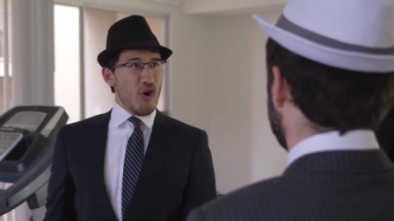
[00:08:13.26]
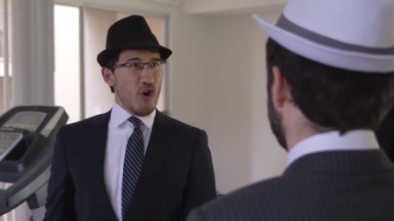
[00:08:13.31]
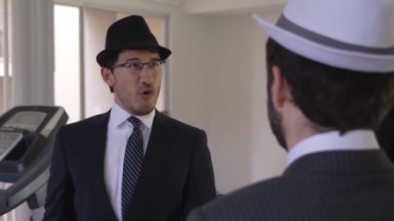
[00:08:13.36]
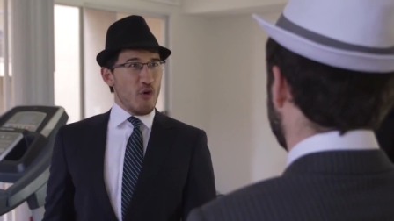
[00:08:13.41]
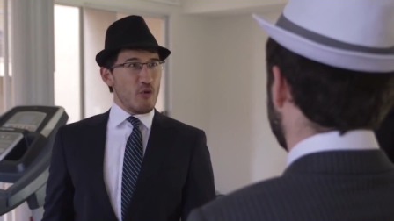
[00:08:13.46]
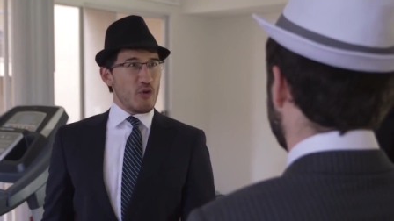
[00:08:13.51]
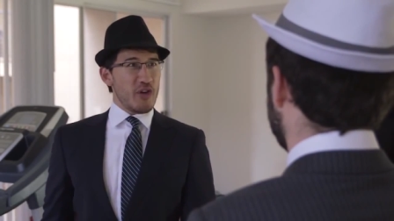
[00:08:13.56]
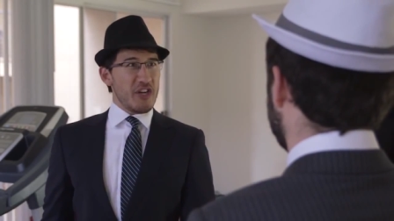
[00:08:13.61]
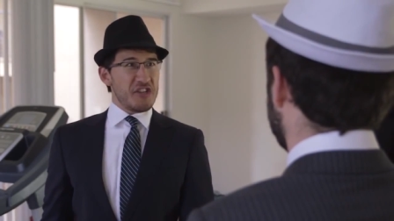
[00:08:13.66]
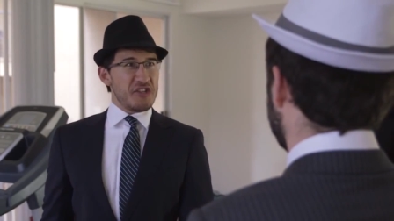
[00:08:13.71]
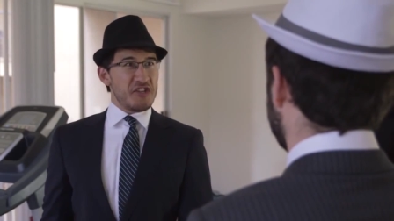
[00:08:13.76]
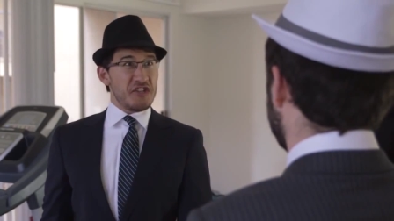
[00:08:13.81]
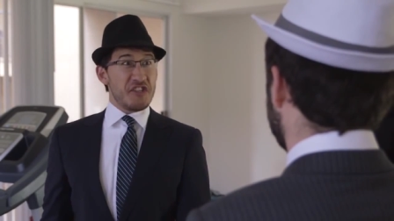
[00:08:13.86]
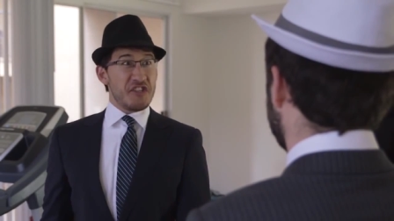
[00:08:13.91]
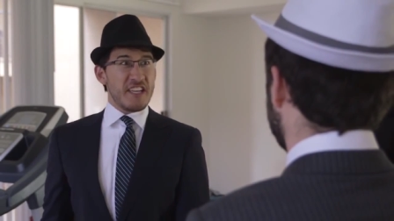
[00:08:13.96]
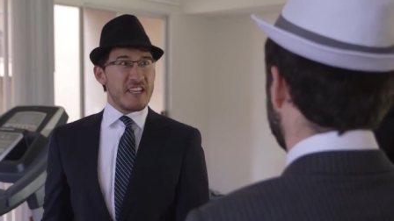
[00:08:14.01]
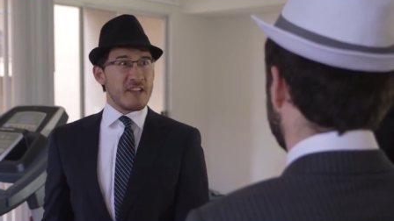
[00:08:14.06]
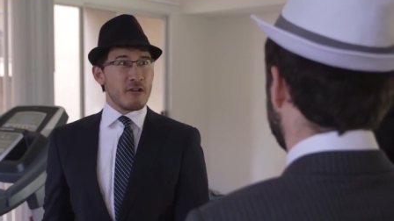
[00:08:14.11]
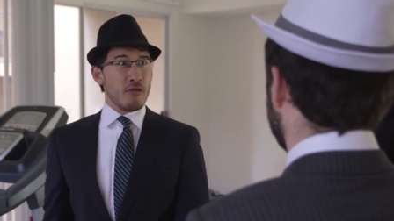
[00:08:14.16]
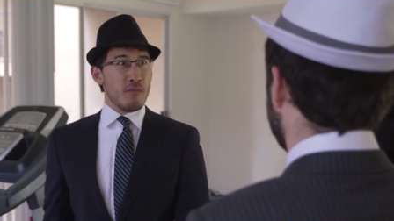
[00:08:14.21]

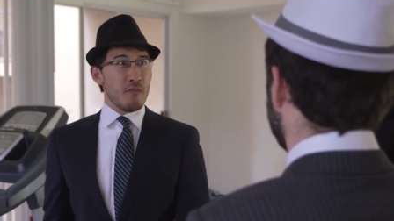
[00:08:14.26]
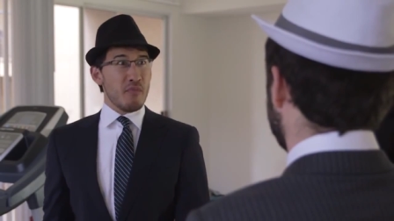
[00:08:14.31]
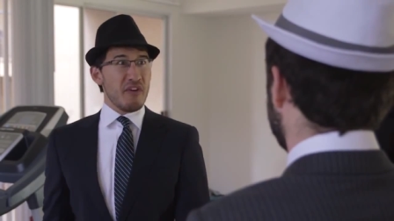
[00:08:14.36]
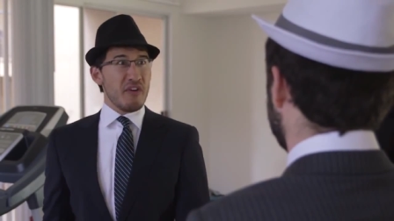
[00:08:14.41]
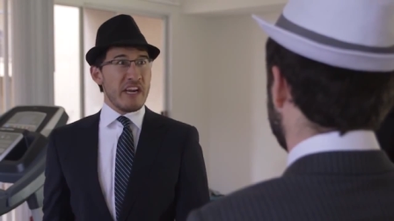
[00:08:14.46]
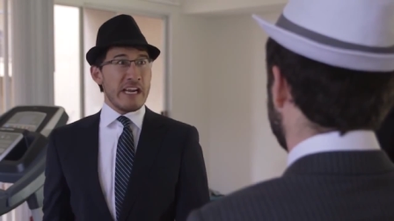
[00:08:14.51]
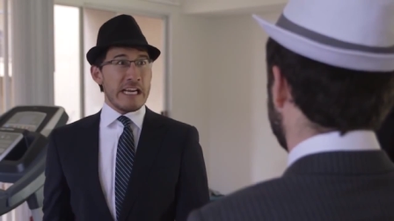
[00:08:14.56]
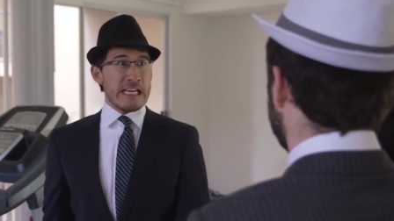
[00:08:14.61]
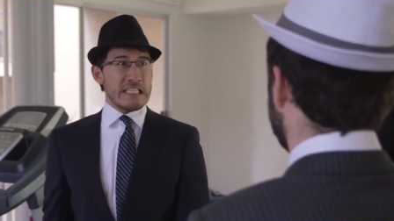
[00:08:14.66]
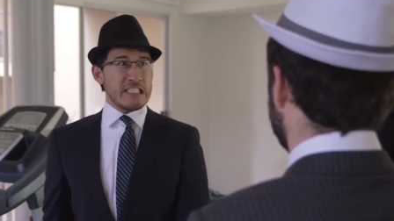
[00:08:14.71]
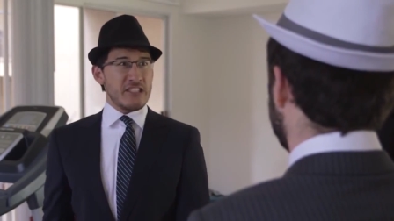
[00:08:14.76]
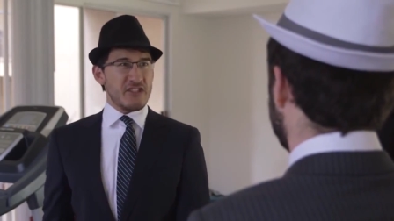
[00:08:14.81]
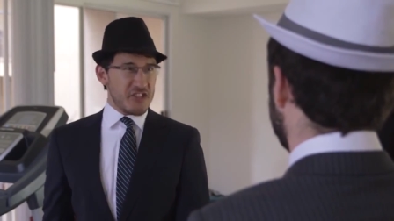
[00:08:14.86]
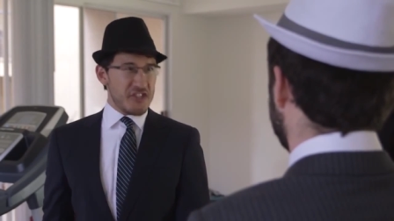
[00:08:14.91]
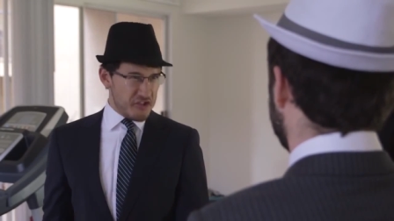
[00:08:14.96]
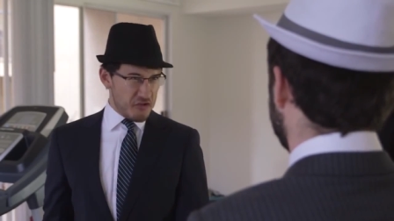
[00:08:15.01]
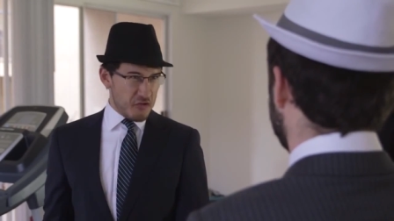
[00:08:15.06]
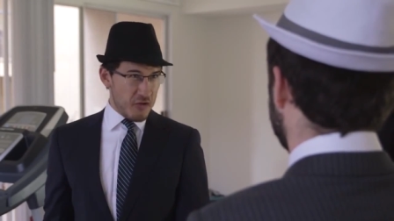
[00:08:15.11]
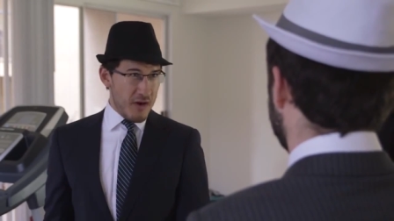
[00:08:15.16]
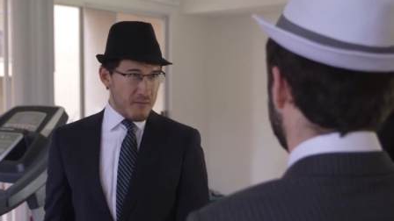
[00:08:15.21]
roguish, tickle brained
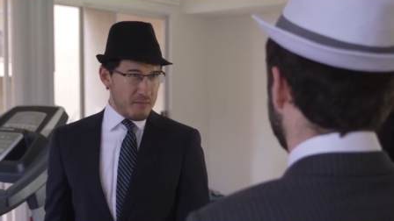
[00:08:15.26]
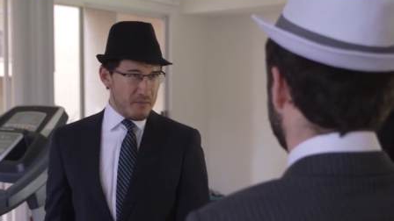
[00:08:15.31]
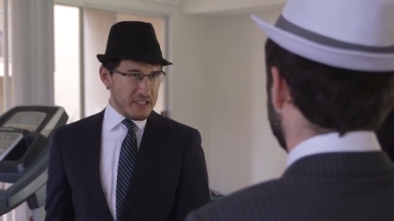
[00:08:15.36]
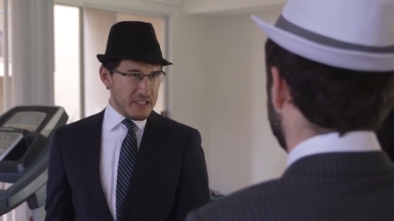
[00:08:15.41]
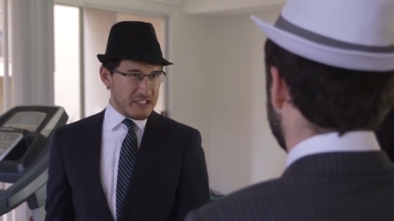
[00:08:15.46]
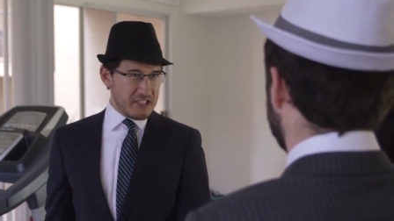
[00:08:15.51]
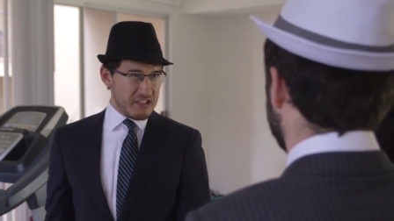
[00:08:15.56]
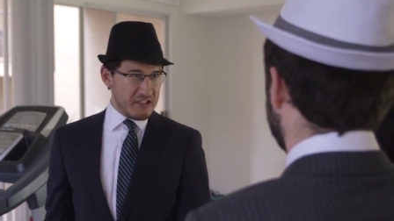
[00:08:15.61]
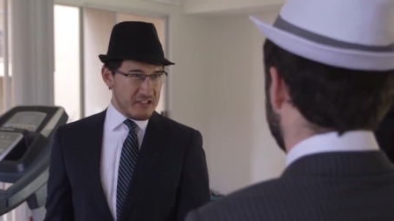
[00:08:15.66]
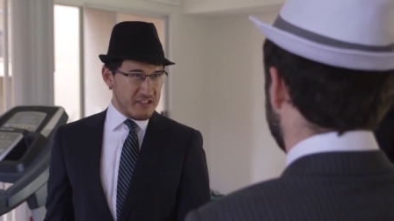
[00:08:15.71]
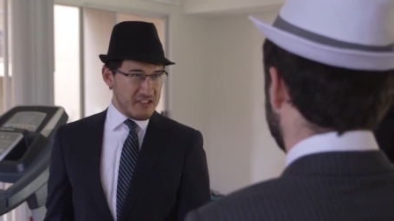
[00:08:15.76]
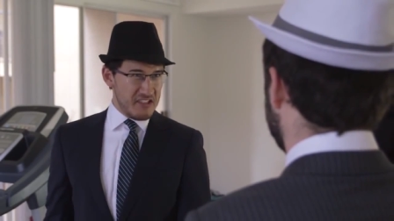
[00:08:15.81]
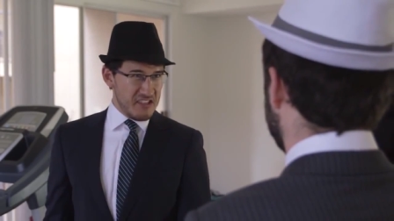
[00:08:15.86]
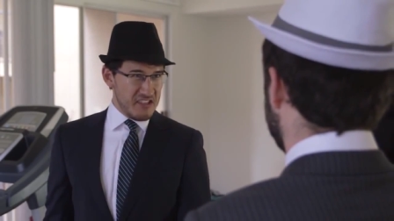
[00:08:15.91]
strumpet.